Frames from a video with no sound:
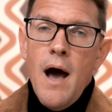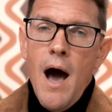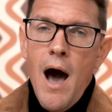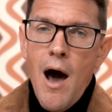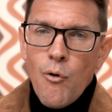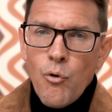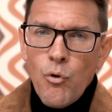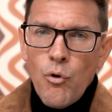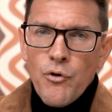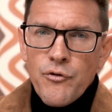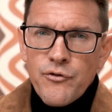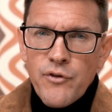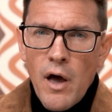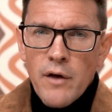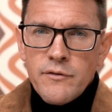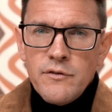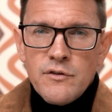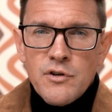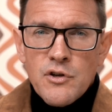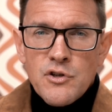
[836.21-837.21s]
are all
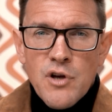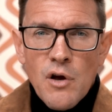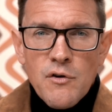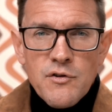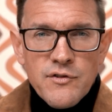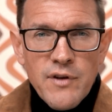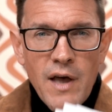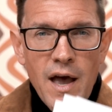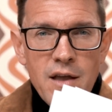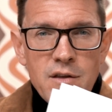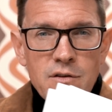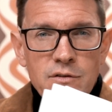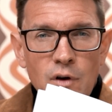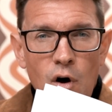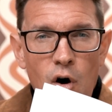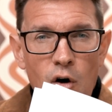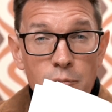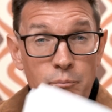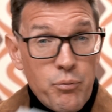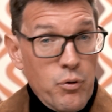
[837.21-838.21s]
starting to show signs
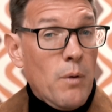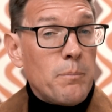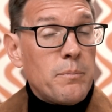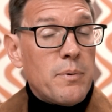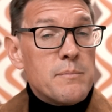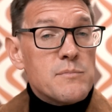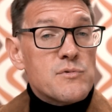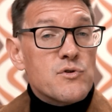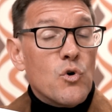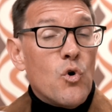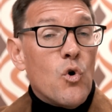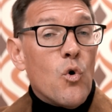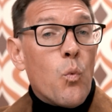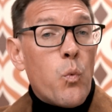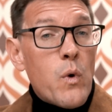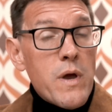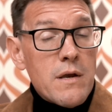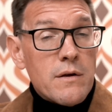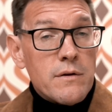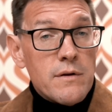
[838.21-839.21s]
of problems or
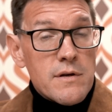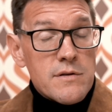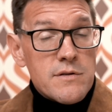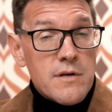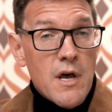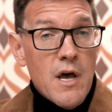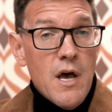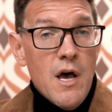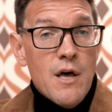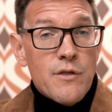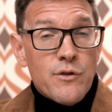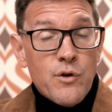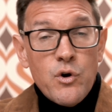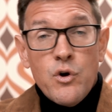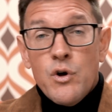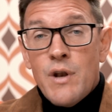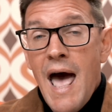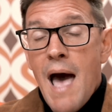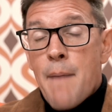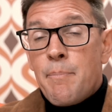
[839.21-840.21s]
weakness that
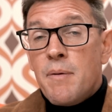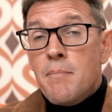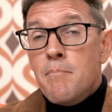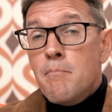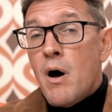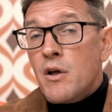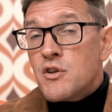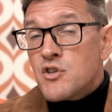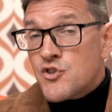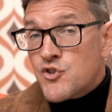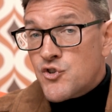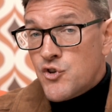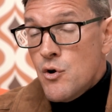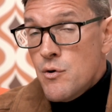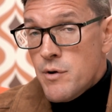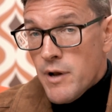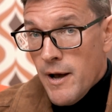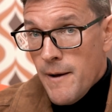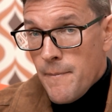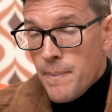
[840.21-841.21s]
could happen much
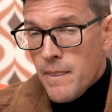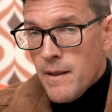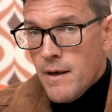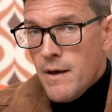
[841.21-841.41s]
sooner